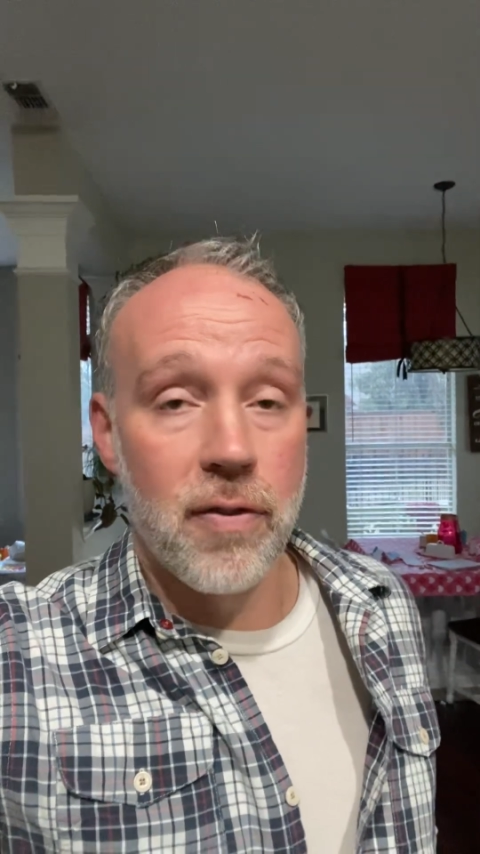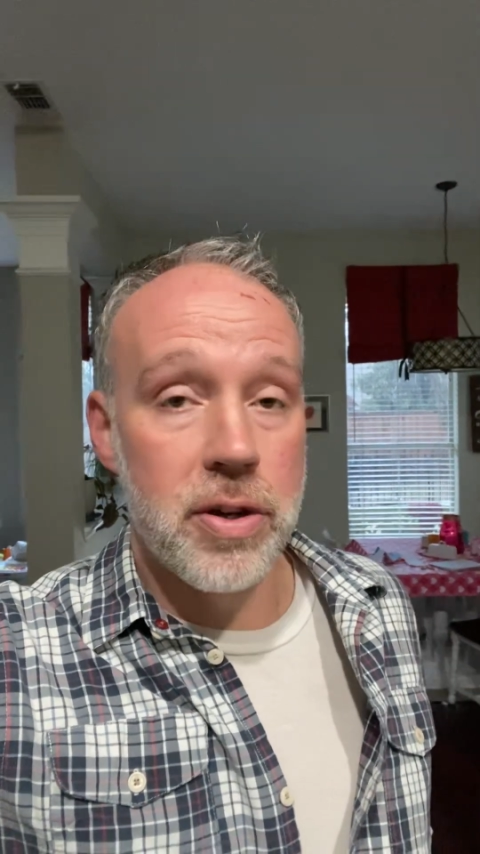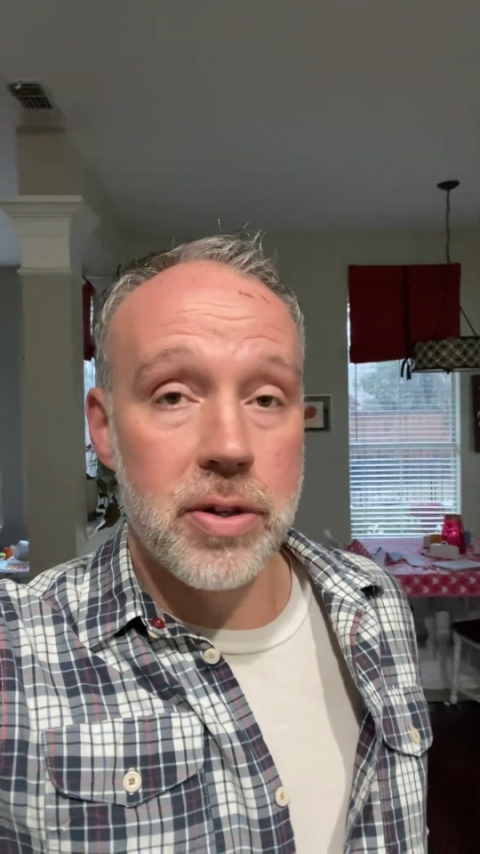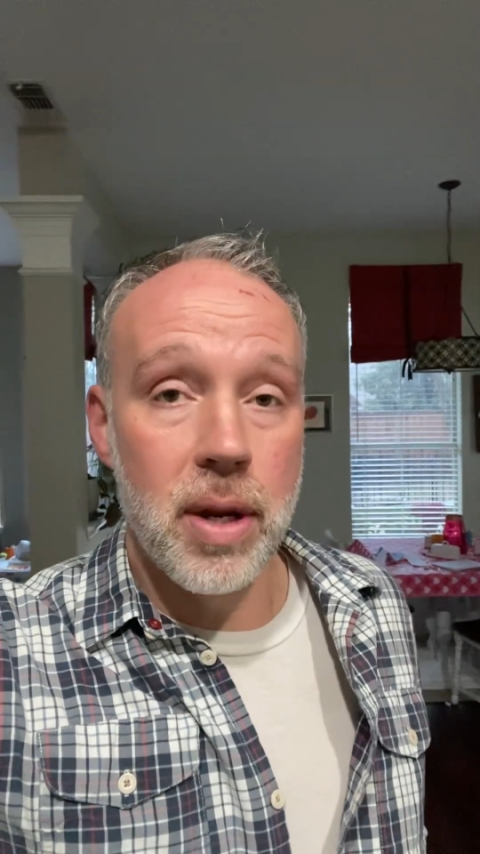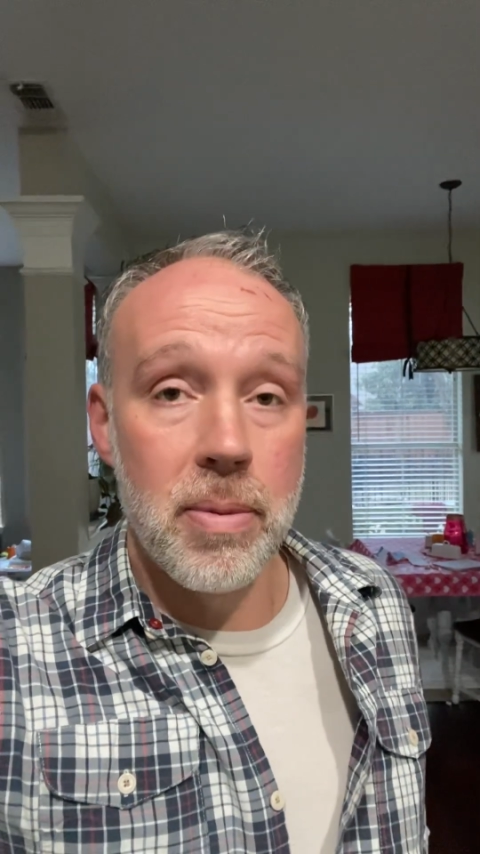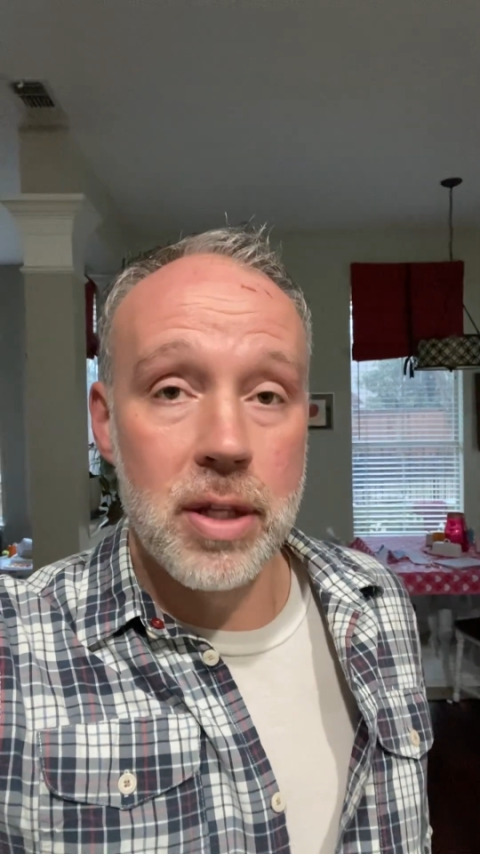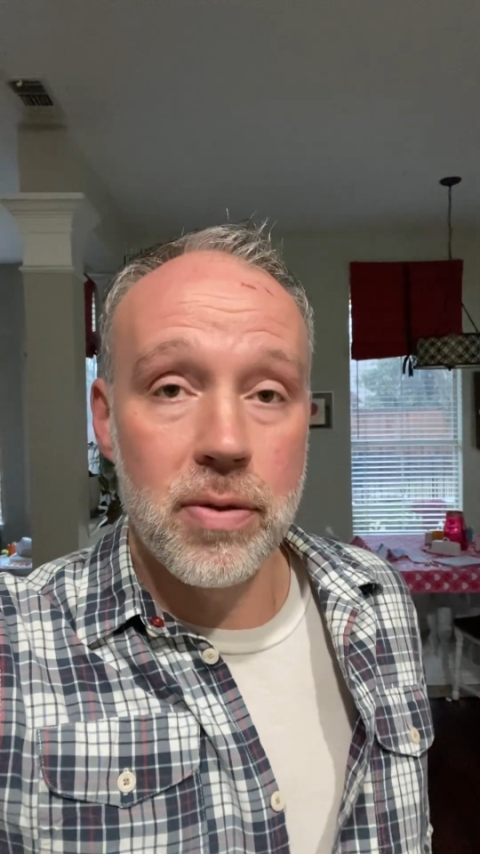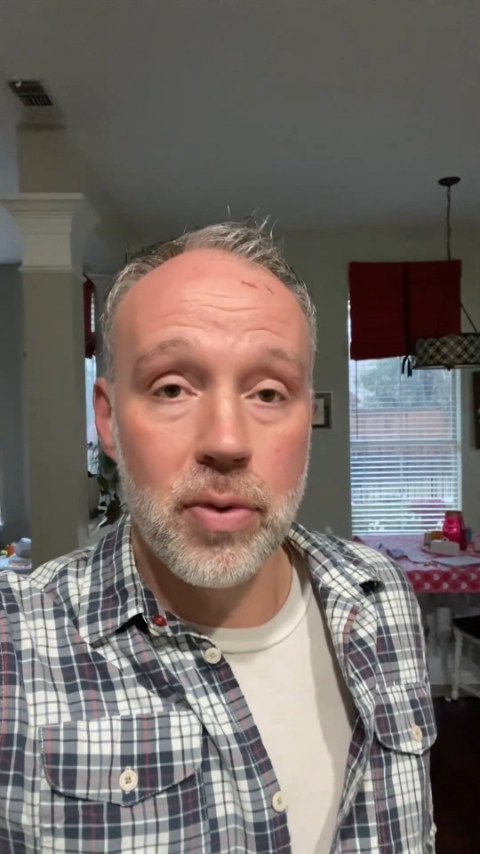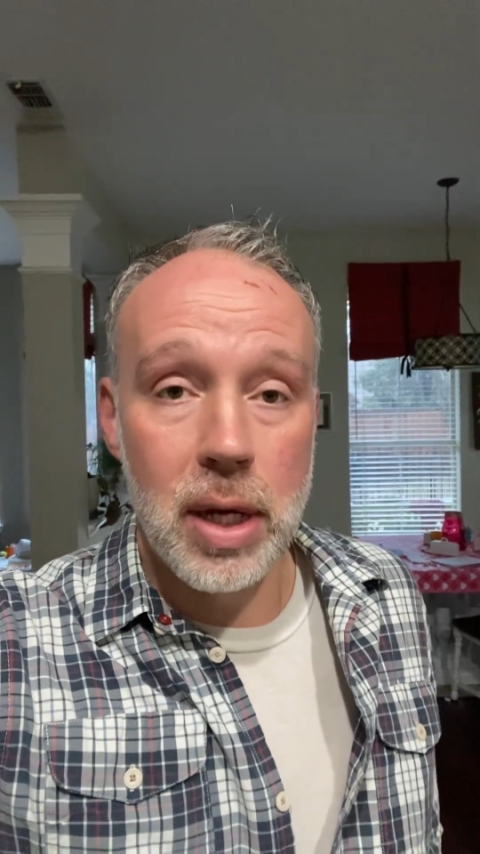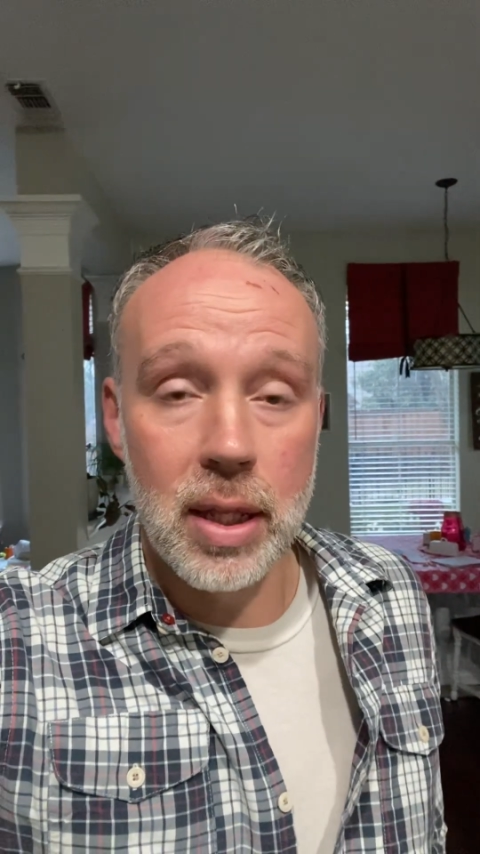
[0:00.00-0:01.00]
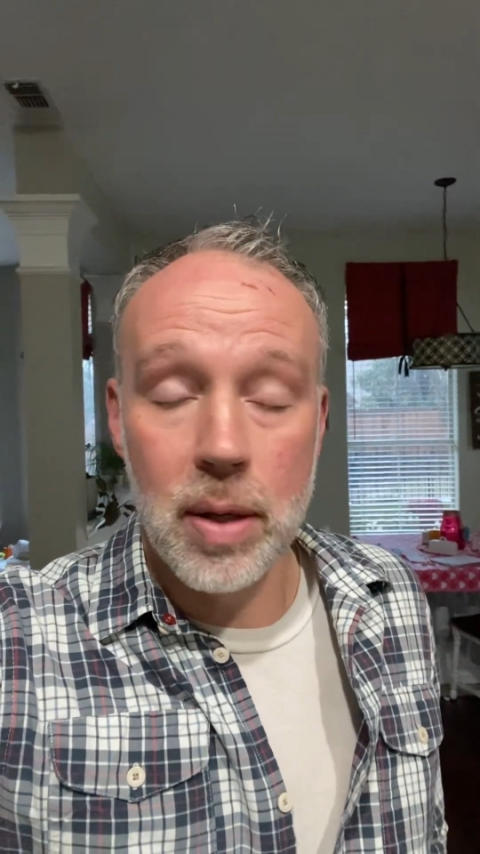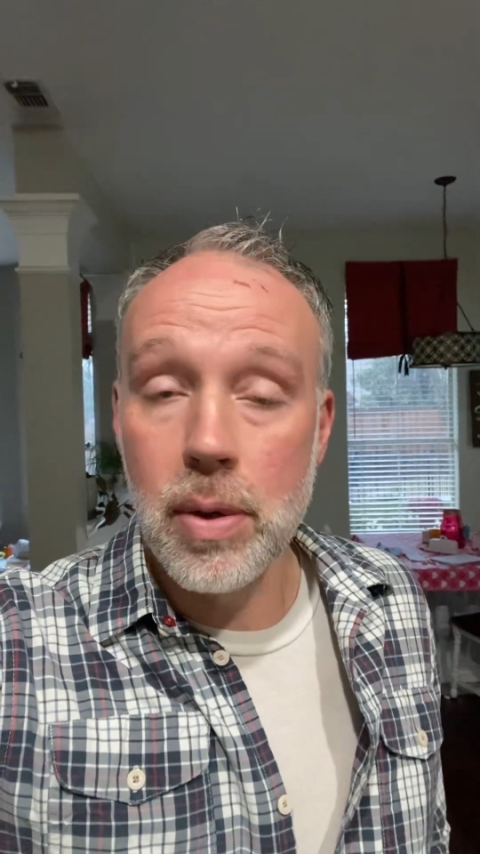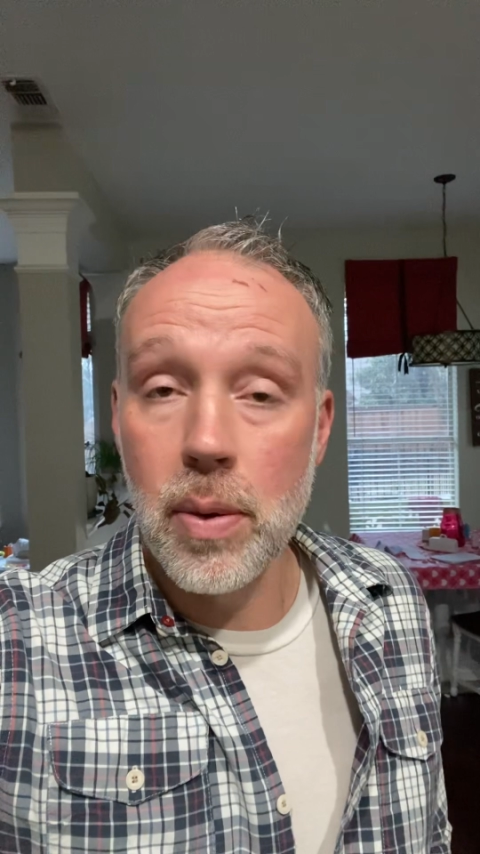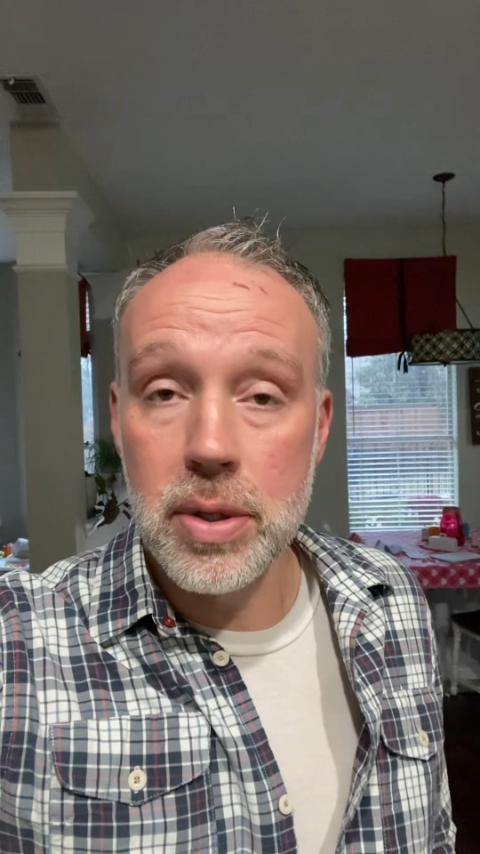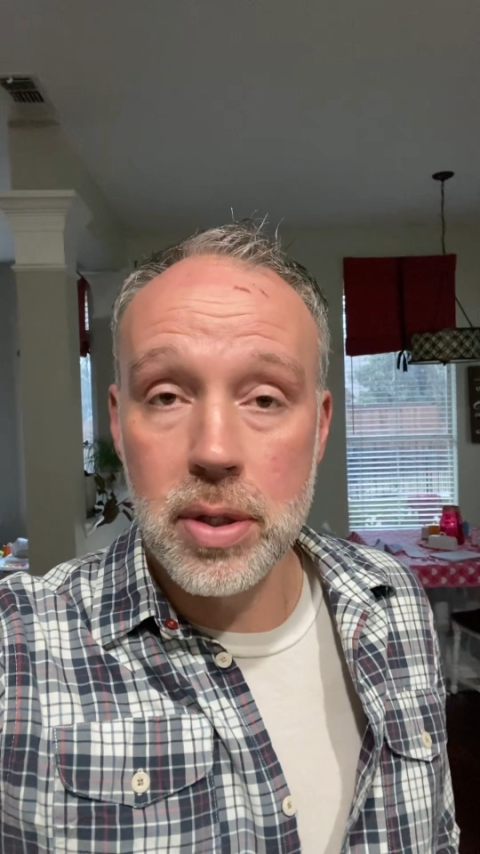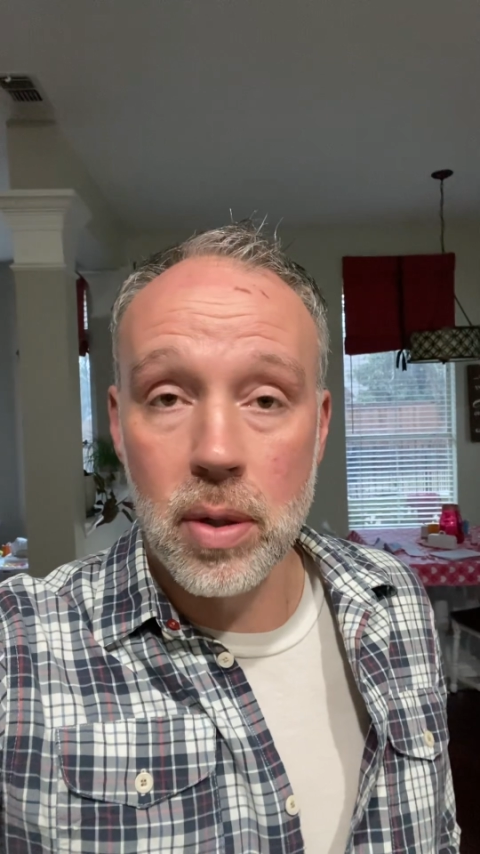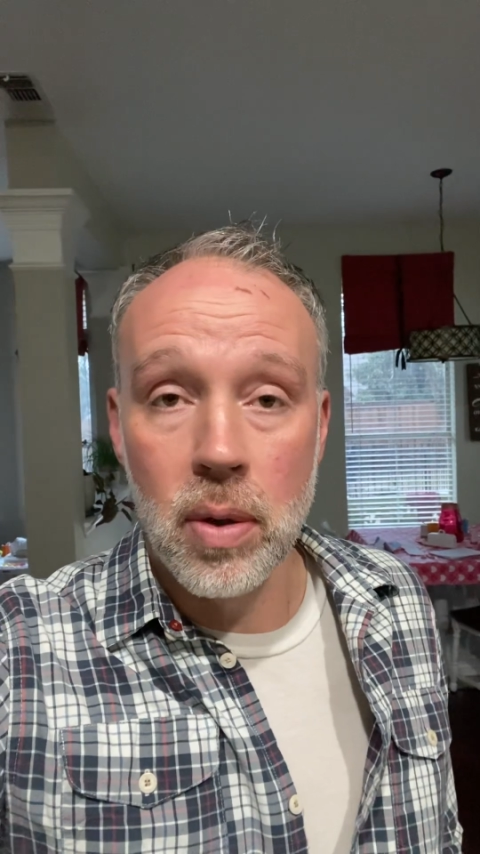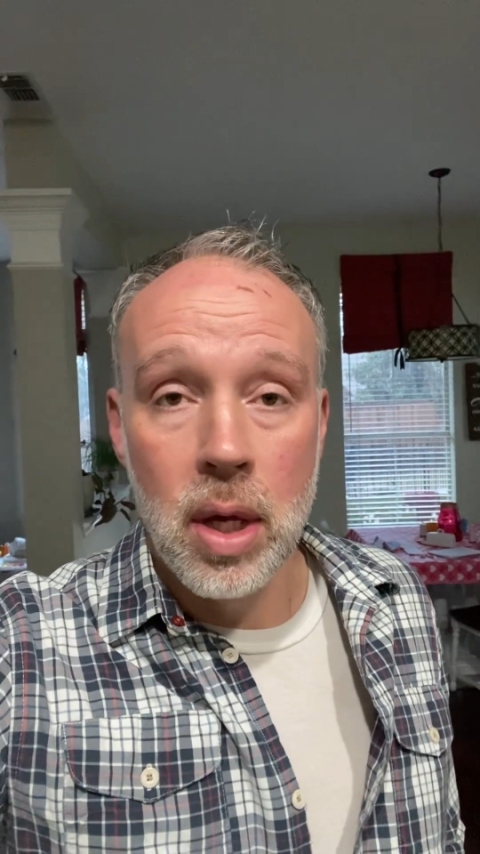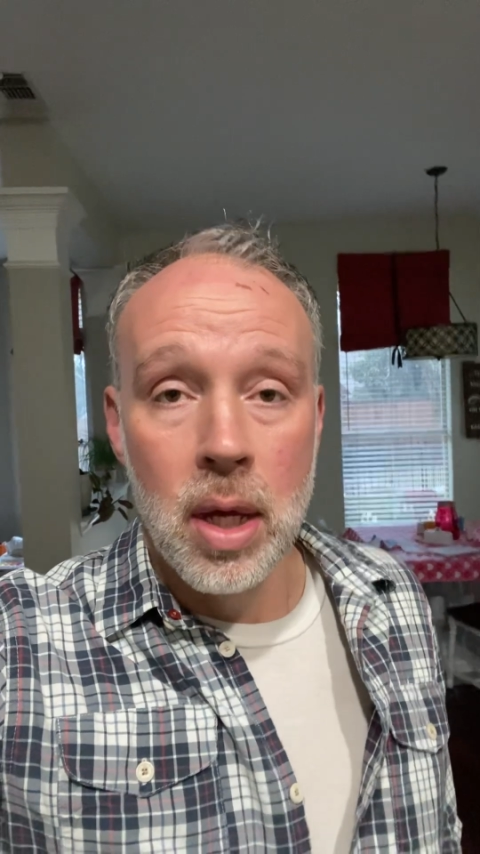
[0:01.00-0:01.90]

first 30 minutes of reading like we always do.